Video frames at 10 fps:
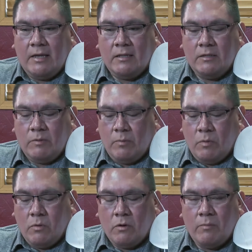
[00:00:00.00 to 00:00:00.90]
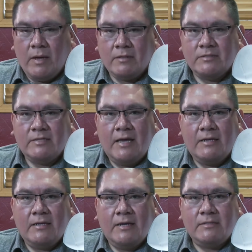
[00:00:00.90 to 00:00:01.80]
a little bit more about
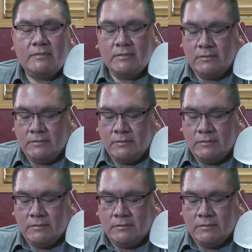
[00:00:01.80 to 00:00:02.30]
sanitizing,